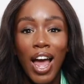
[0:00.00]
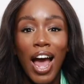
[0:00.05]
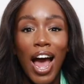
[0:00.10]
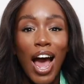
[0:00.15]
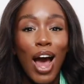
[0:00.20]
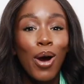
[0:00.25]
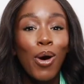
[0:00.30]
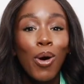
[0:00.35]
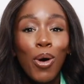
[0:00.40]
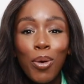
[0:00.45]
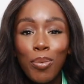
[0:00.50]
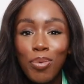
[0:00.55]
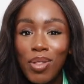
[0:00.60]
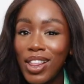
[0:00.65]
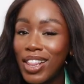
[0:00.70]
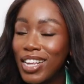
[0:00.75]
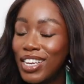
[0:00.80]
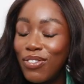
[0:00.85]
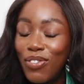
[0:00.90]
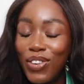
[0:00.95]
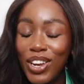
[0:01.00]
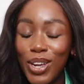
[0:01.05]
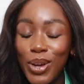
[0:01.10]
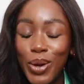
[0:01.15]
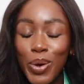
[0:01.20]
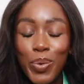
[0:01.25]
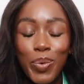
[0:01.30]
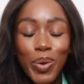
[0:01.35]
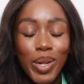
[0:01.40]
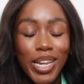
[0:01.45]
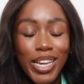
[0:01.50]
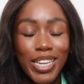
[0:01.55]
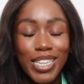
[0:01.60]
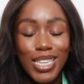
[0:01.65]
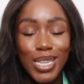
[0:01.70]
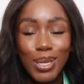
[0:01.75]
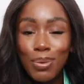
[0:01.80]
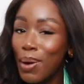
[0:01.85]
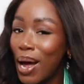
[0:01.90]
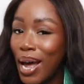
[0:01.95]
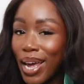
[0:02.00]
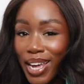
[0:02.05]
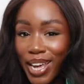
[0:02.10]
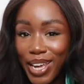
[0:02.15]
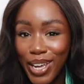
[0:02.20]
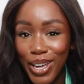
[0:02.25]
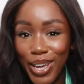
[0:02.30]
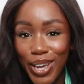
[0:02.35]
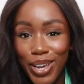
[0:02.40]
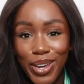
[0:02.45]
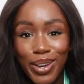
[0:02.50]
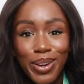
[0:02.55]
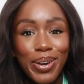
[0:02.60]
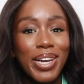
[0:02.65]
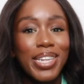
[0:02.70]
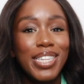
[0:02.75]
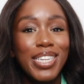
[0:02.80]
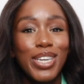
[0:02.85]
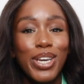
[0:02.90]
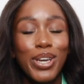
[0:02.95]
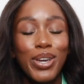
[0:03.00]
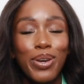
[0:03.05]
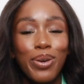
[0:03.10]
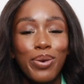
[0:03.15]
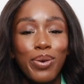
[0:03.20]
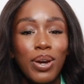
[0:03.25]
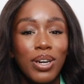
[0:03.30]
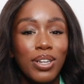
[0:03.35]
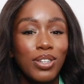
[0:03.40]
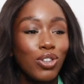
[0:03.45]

I hope that this video will inspire you to